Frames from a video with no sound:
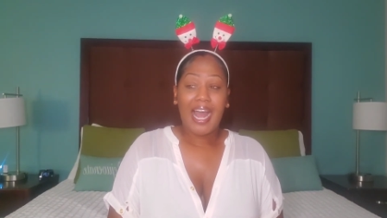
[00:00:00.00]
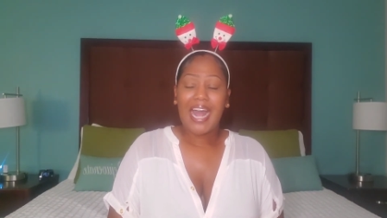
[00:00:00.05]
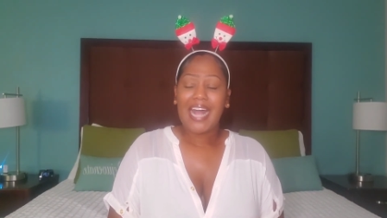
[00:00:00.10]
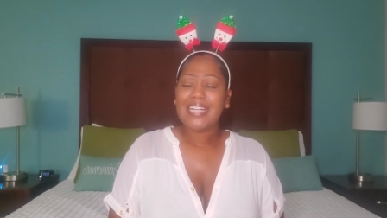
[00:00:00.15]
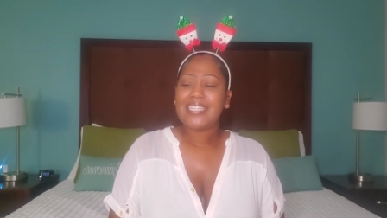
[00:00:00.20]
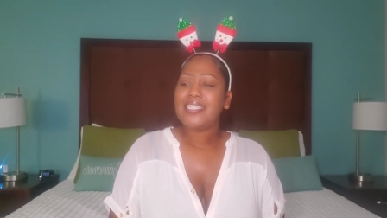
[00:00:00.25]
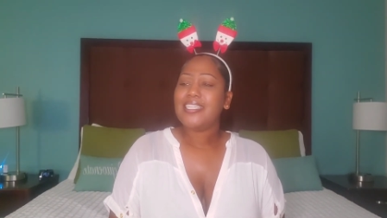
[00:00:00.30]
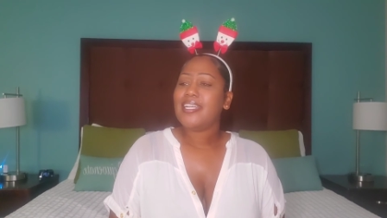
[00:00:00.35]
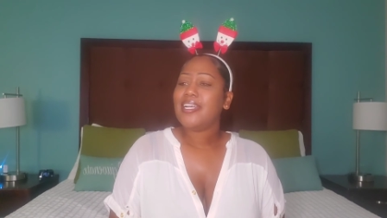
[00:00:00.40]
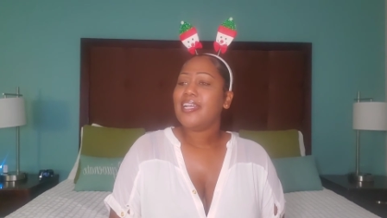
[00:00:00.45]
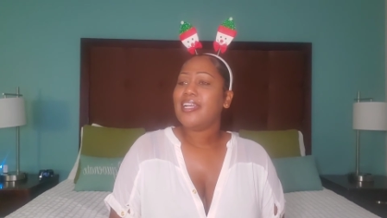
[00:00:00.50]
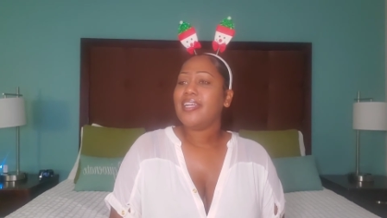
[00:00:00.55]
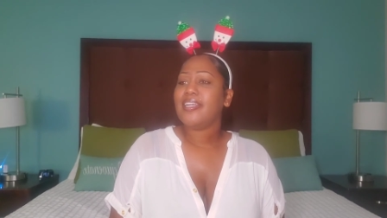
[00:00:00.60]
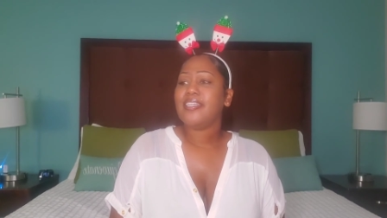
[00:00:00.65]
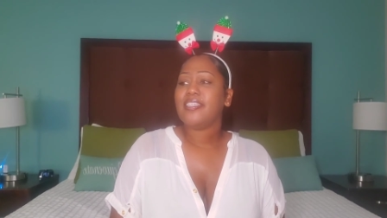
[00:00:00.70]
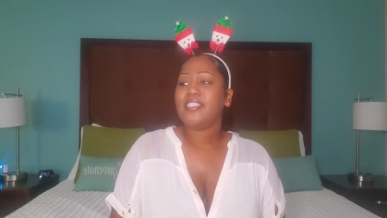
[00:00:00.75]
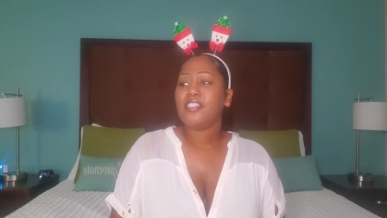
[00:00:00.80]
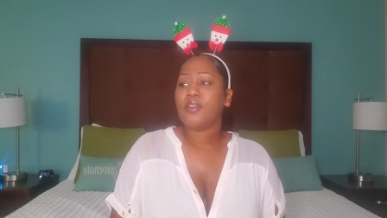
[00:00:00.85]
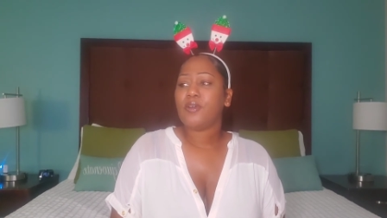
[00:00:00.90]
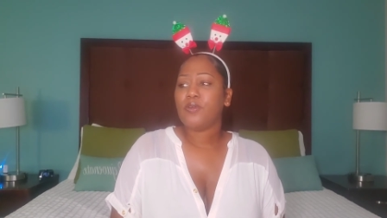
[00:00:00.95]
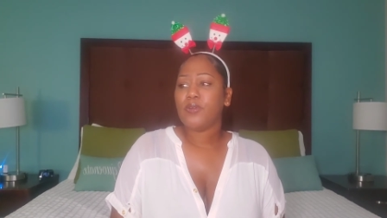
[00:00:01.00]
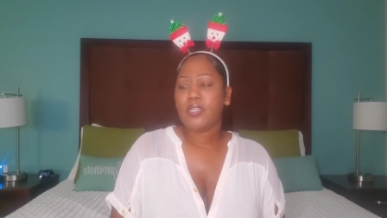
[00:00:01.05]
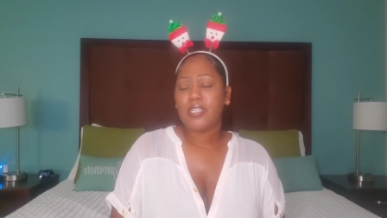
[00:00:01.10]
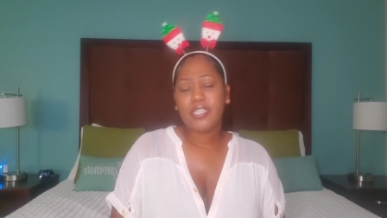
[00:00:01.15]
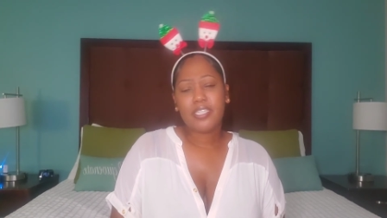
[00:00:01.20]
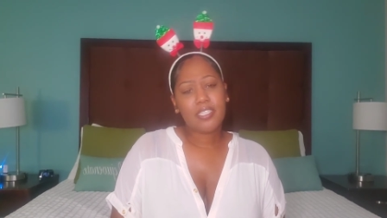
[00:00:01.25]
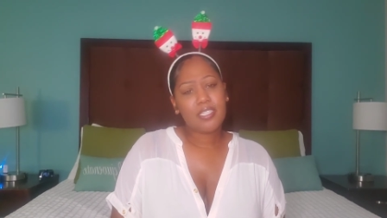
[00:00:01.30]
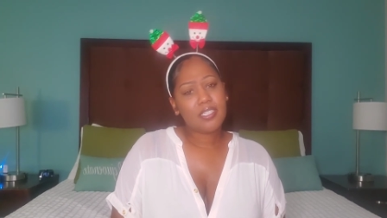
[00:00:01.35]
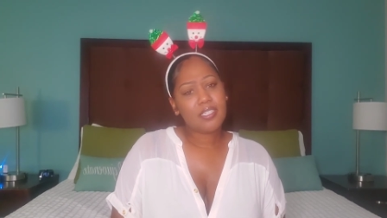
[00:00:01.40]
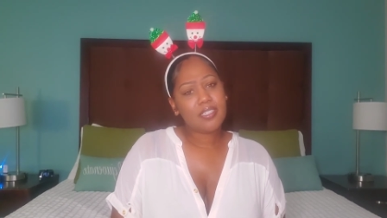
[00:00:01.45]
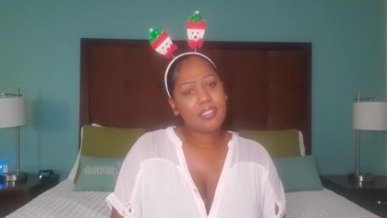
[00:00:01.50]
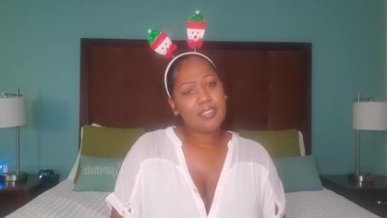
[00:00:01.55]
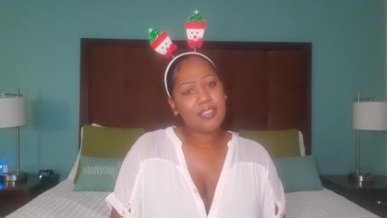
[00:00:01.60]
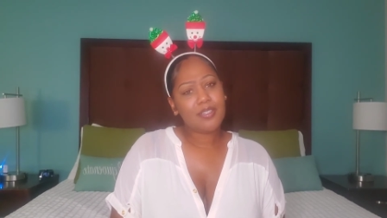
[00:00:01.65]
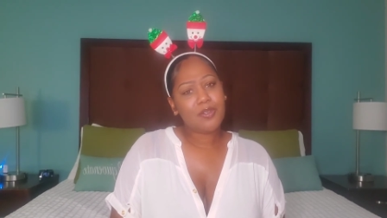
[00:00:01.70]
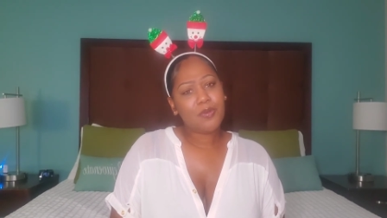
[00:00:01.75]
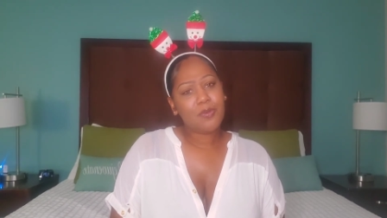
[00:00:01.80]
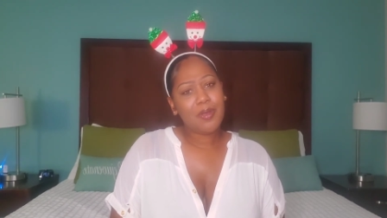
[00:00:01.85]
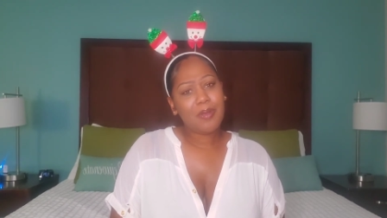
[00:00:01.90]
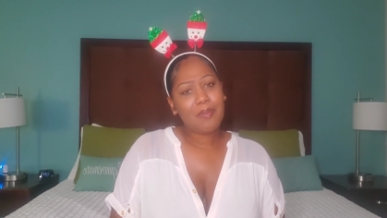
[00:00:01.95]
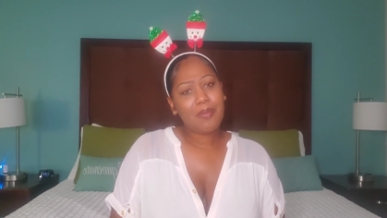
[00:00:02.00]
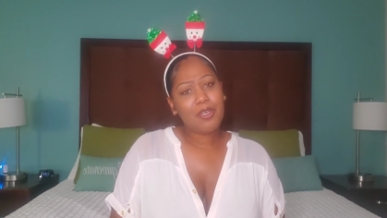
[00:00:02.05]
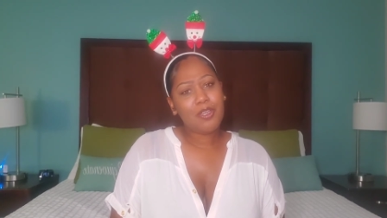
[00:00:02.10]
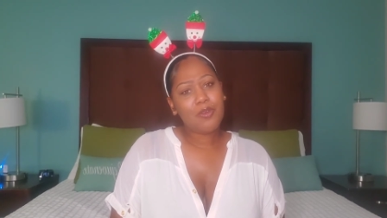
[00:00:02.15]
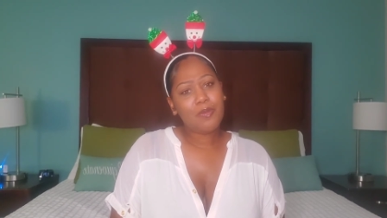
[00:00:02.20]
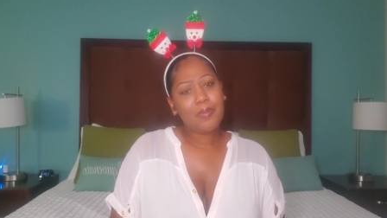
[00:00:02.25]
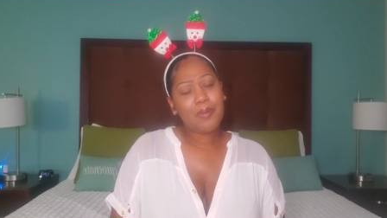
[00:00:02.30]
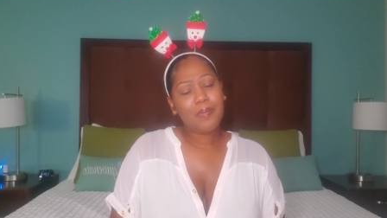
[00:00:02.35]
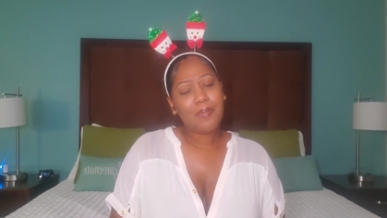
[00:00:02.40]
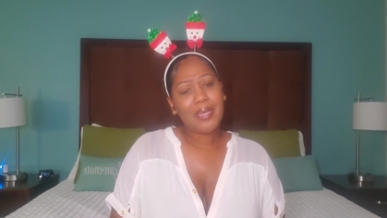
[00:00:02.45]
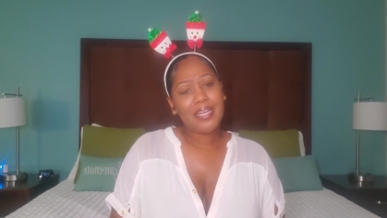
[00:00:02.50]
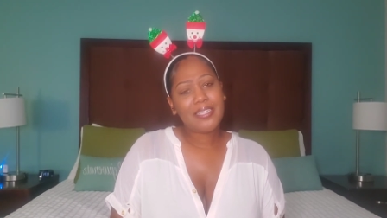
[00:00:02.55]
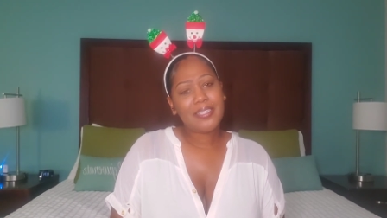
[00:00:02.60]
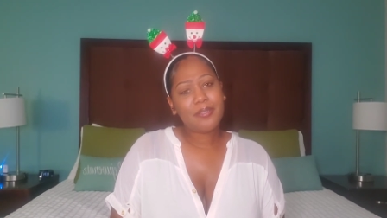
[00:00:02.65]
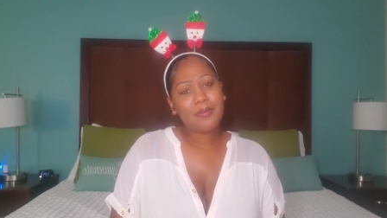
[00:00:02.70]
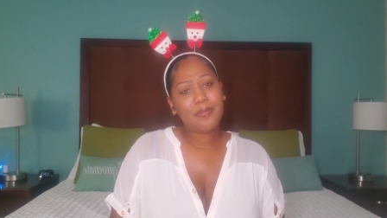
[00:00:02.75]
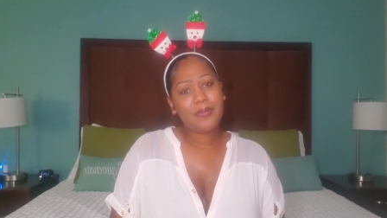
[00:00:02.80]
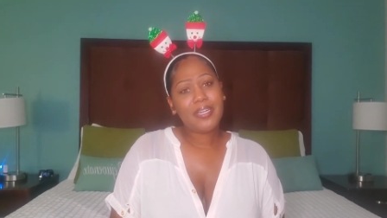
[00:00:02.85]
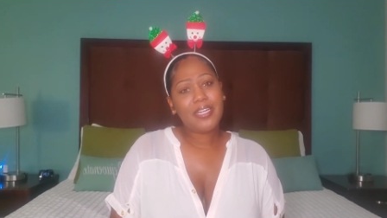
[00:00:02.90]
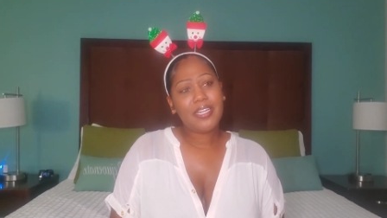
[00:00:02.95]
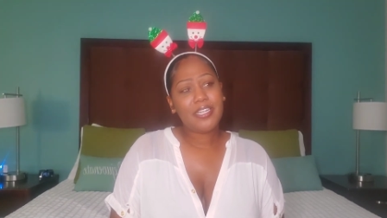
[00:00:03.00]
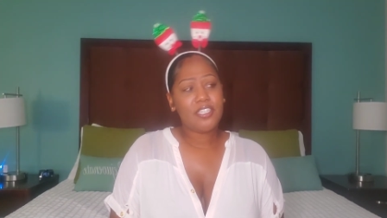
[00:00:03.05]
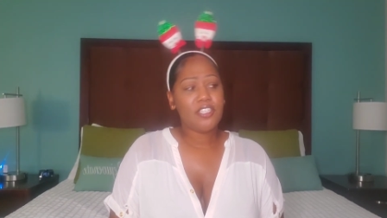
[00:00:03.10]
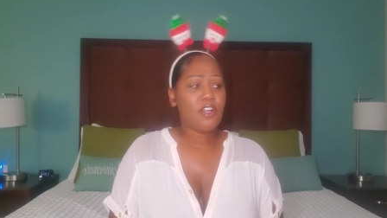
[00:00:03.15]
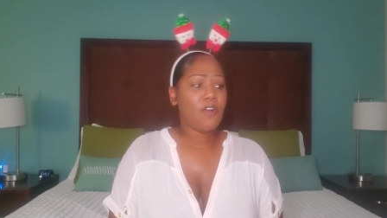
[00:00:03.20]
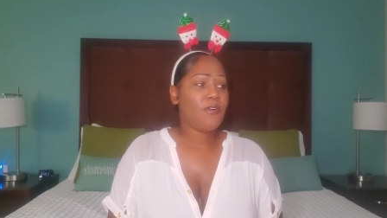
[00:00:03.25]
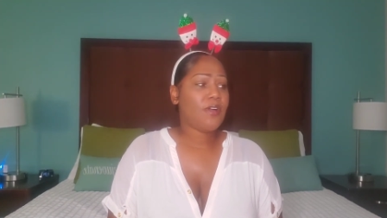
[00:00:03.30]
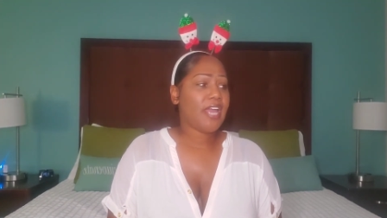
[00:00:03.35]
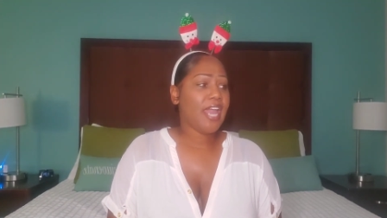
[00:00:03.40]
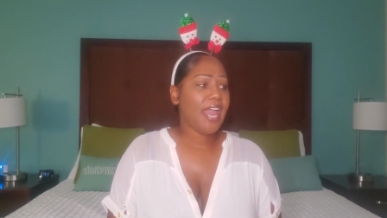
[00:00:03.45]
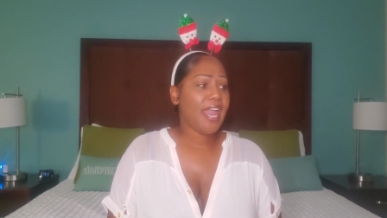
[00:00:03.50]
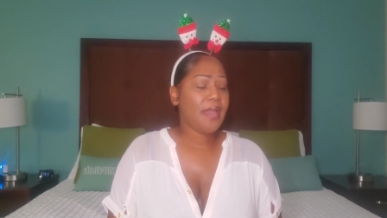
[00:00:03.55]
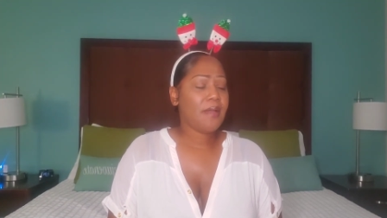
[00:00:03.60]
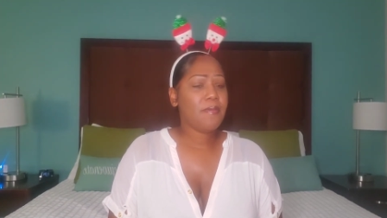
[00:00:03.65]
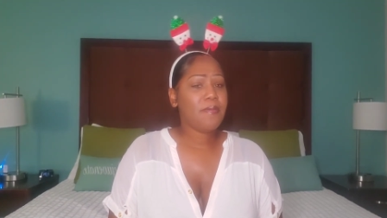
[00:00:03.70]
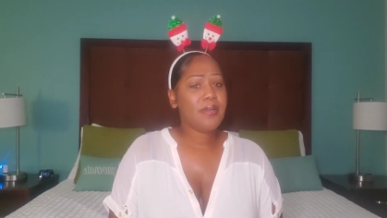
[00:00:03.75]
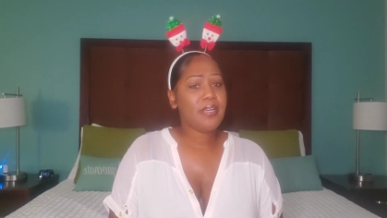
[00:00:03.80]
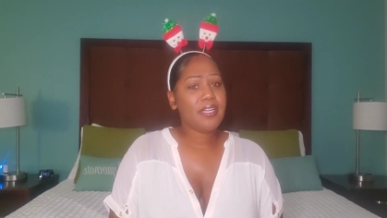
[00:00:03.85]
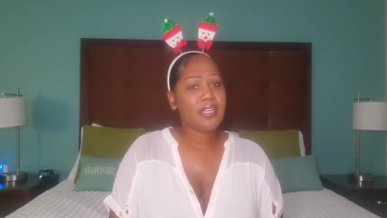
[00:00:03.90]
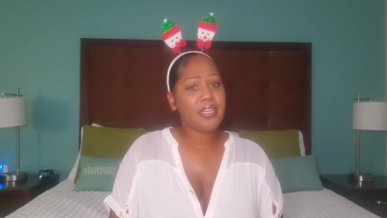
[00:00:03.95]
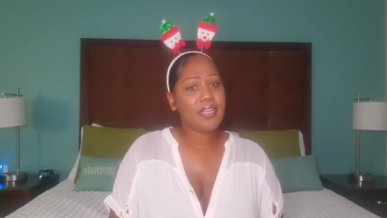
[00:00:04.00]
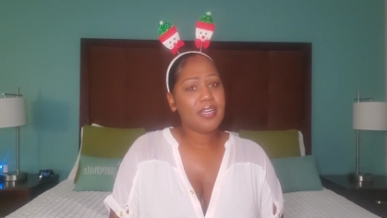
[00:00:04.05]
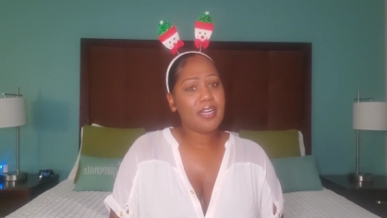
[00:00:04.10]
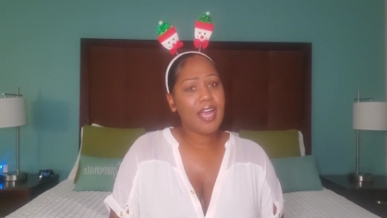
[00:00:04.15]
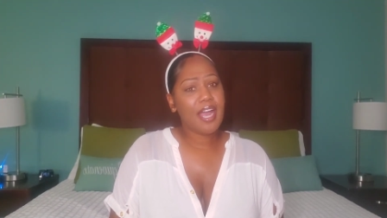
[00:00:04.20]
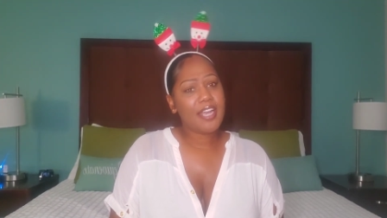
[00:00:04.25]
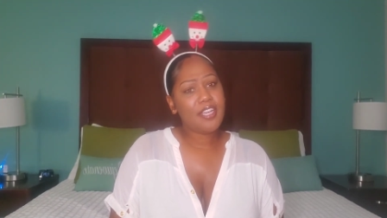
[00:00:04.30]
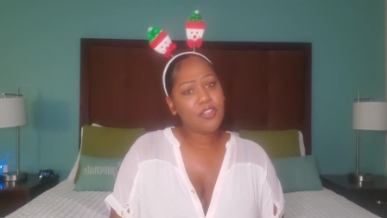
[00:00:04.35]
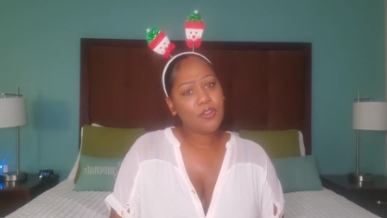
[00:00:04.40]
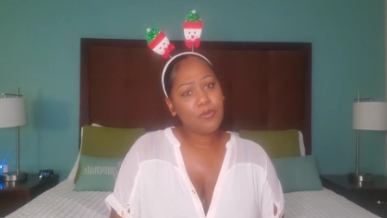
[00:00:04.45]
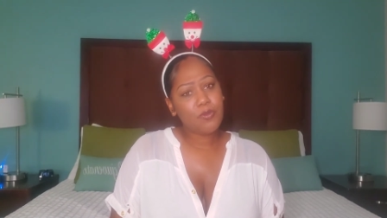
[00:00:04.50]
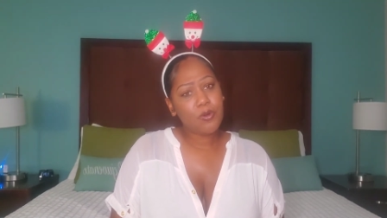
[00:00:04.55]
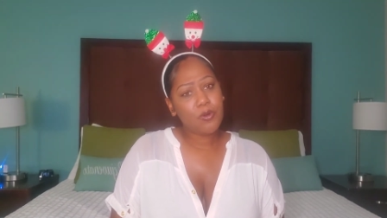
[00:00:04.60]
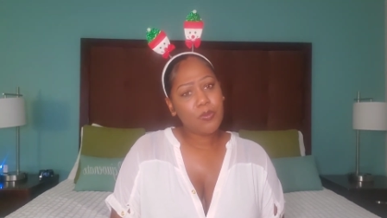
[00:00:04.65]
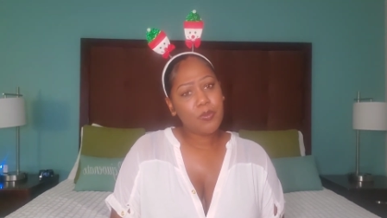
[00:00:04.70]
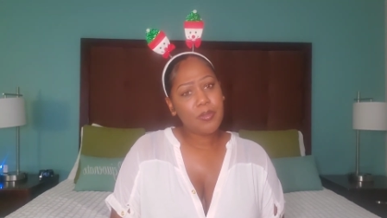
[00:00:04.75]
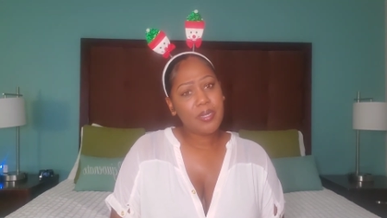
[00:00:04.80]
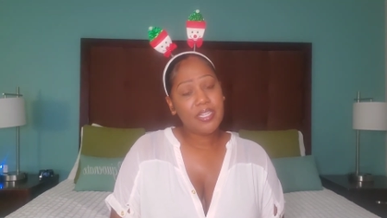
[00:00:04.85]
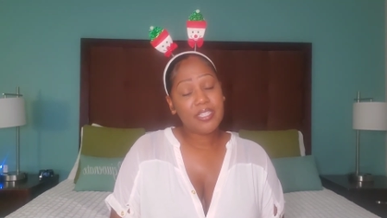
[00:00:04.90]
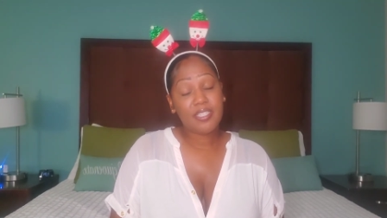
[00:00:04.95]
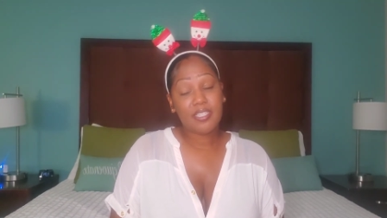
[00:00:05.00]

I said, So these the women you've been messing with is okay with how your room is?